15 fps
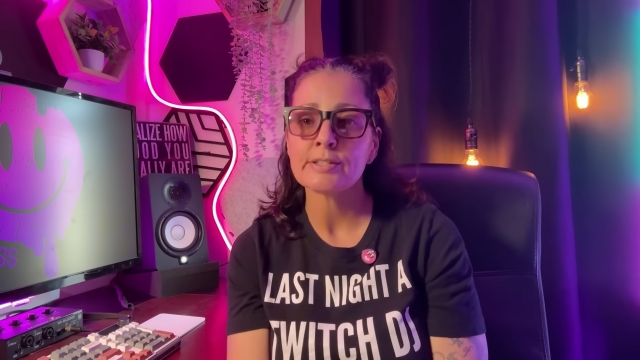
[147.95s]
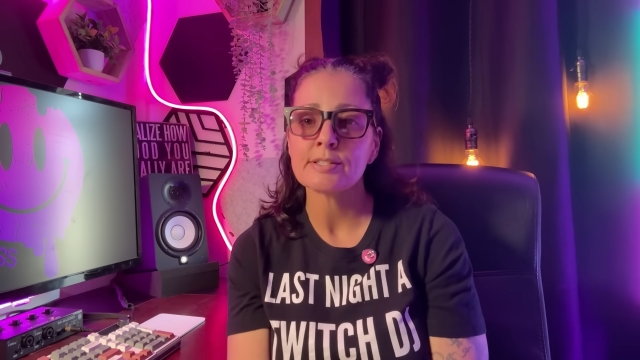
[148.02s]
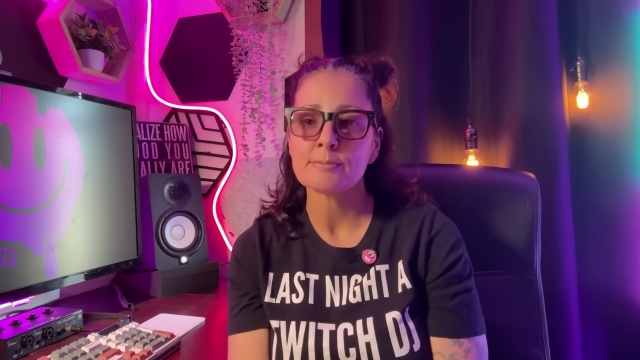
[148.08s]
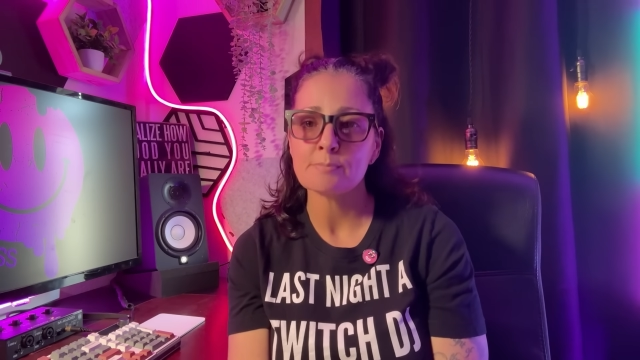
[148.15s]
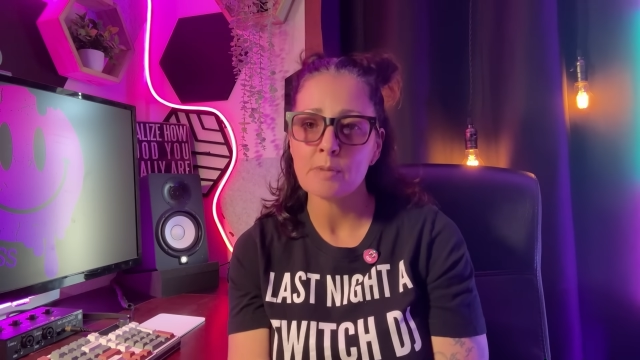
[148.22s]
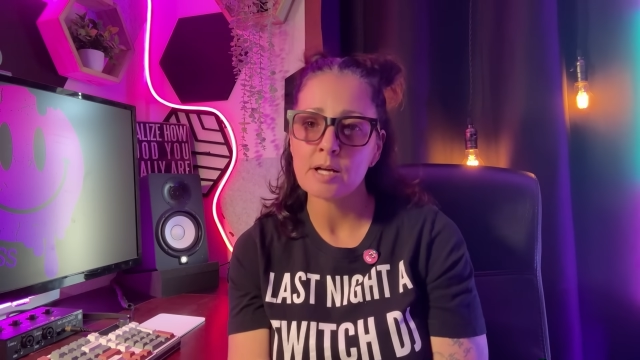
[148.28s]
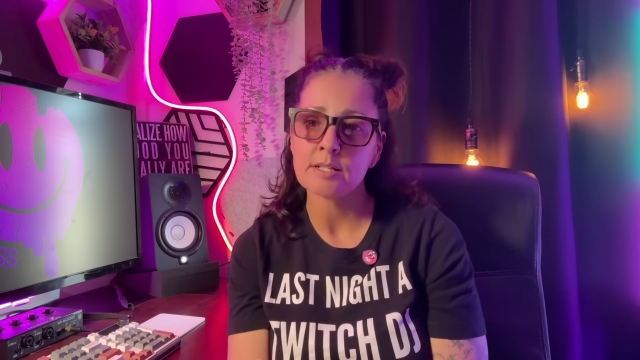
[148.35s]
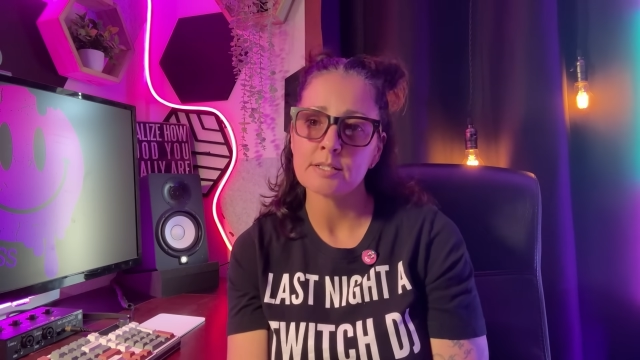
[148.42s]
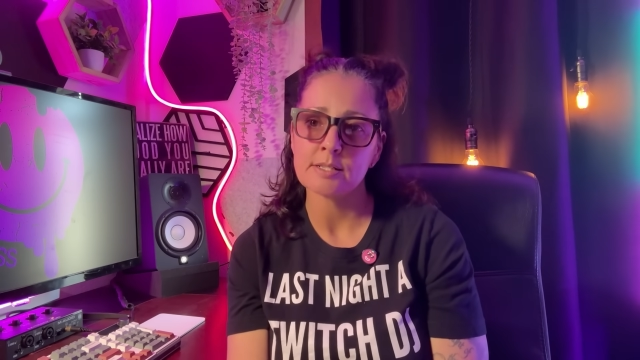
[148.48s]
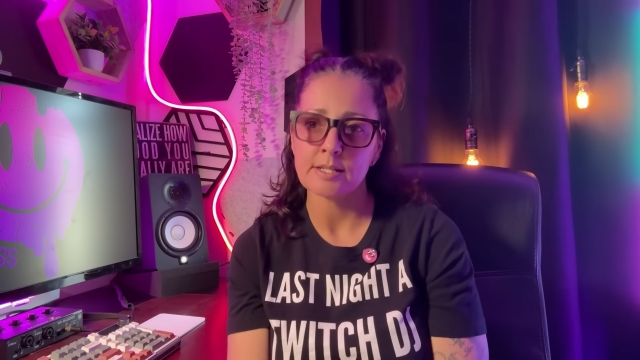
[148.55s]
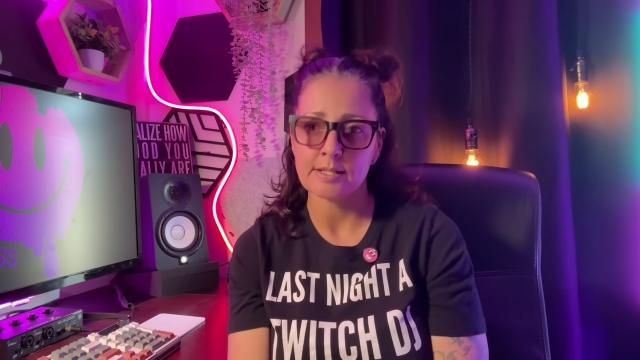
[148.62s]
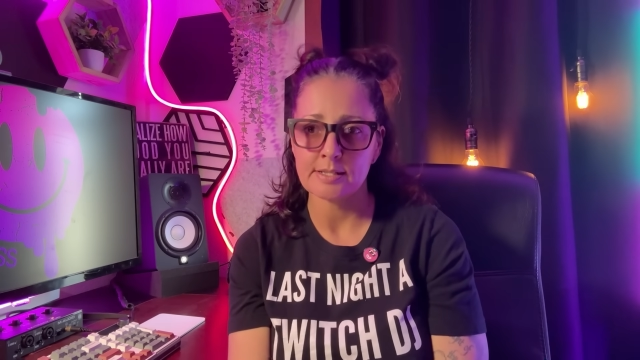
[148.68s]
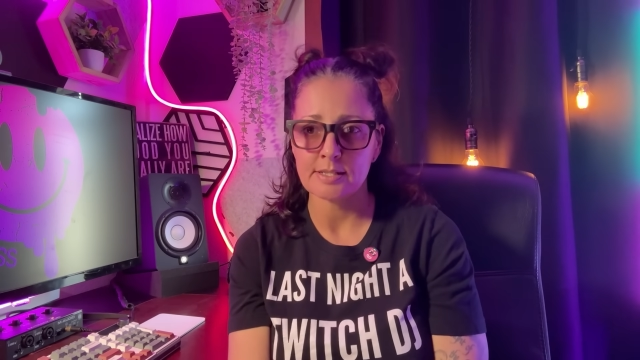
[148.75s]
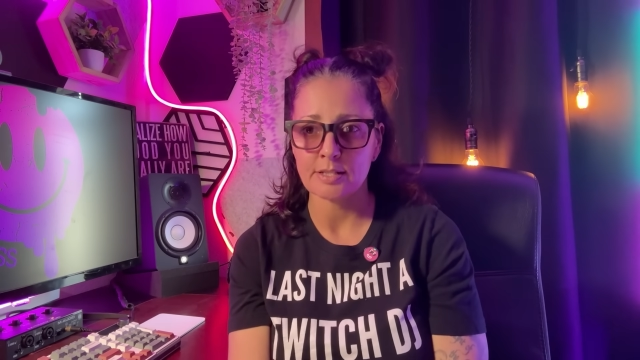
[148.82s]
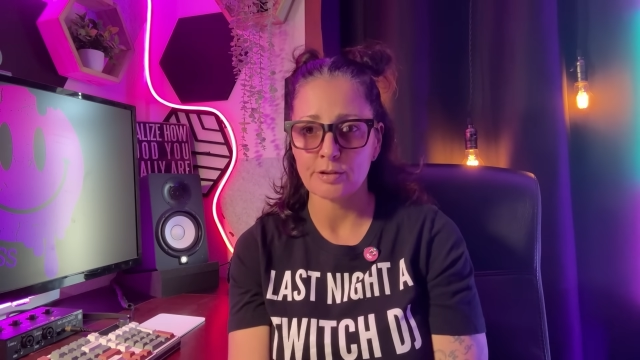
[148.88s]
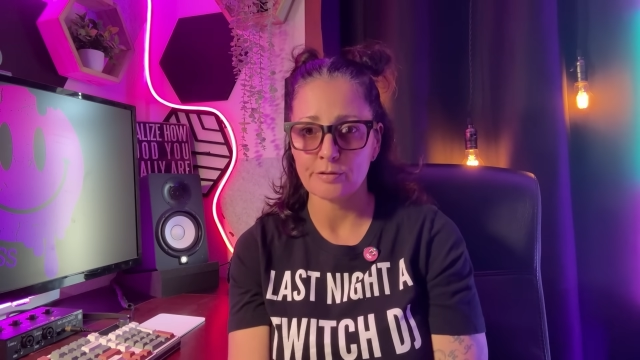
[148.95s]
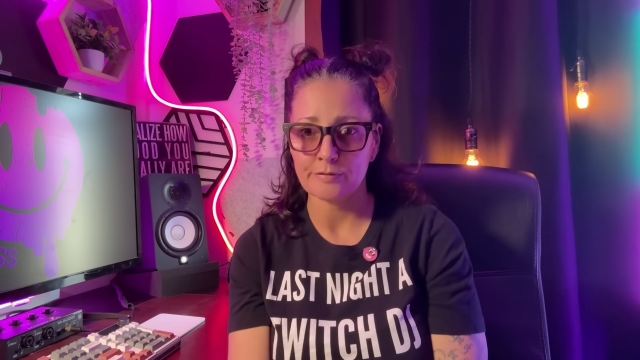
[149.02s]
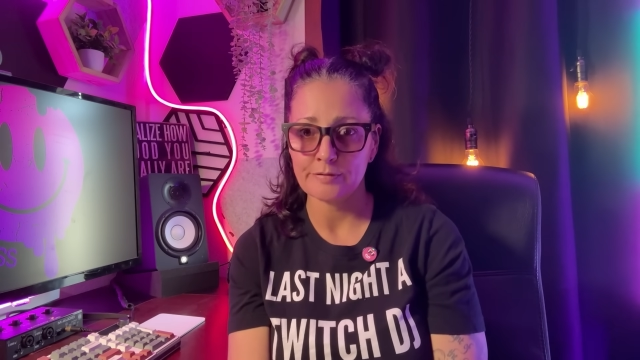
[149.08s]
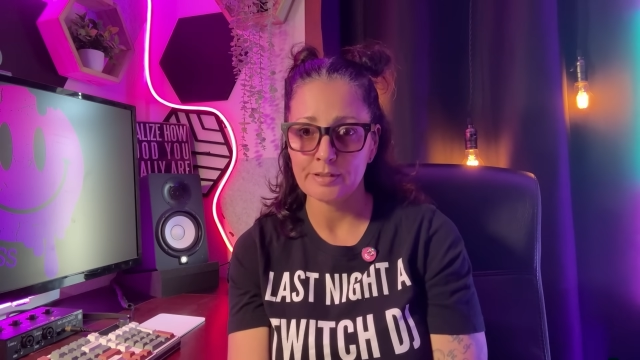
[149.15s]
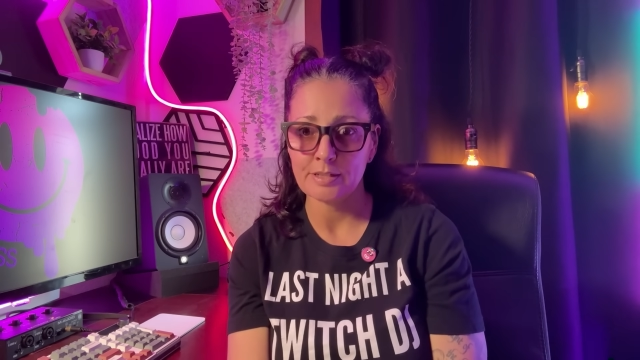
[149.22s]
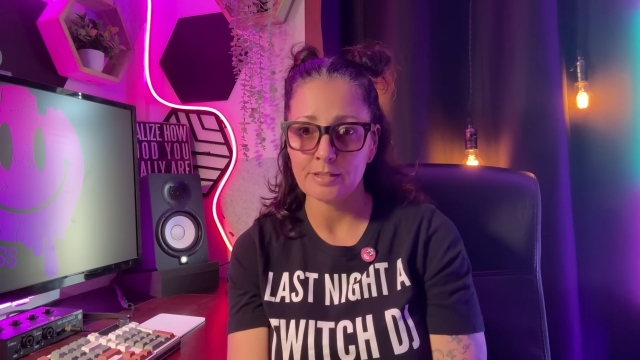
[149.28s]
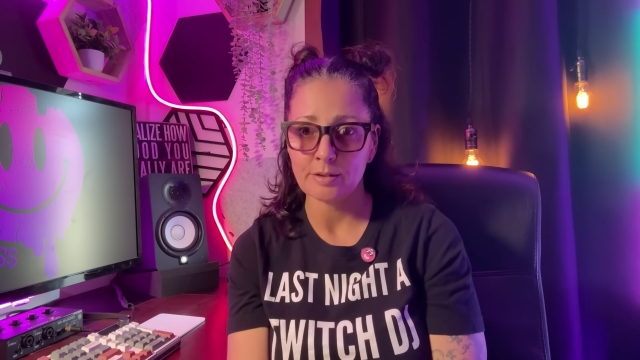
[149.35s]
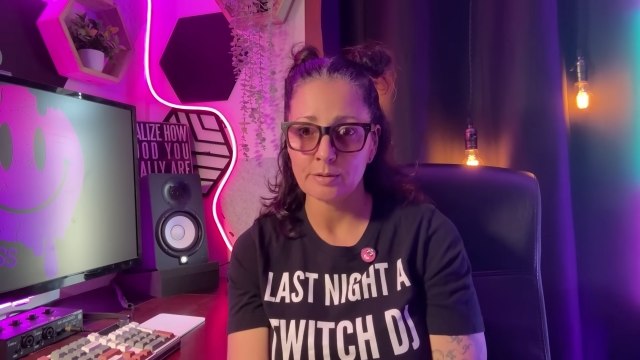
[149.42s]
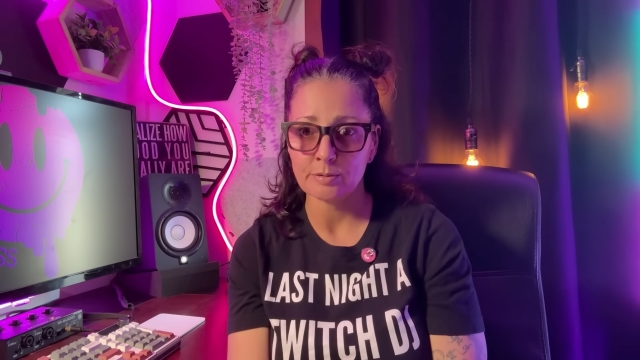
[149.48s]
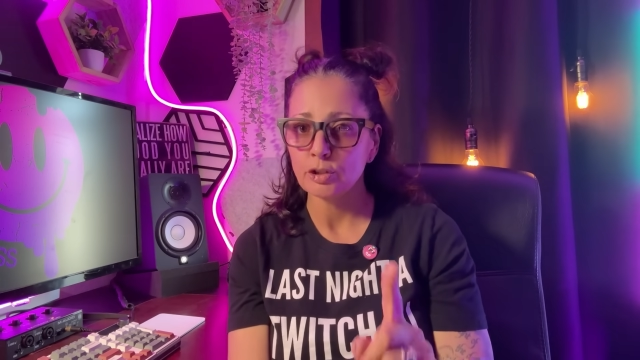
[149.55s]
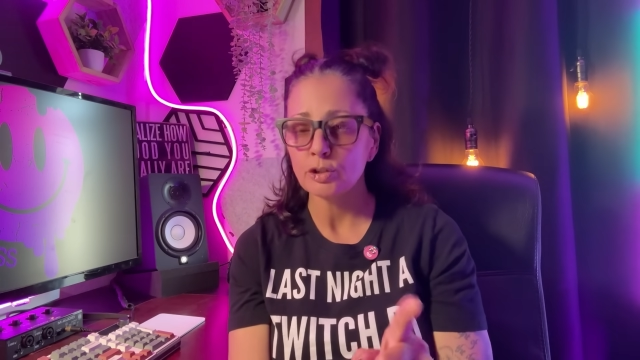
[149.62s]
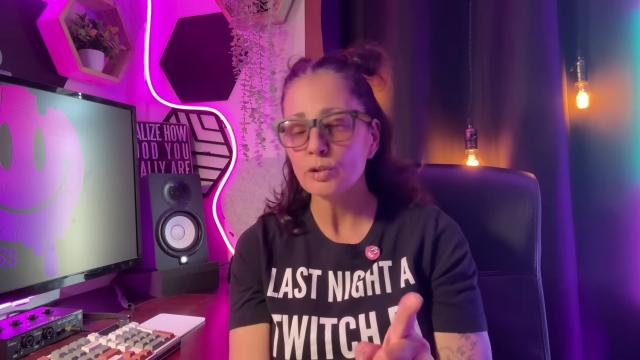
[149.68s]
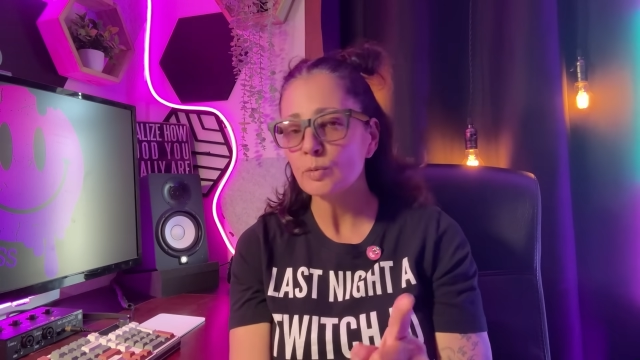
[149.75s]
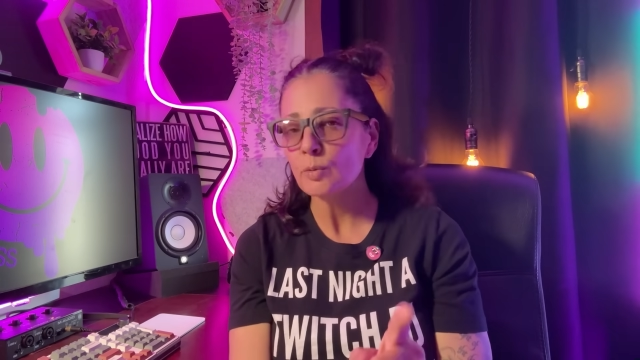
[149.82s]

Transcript: is monetizing your video. You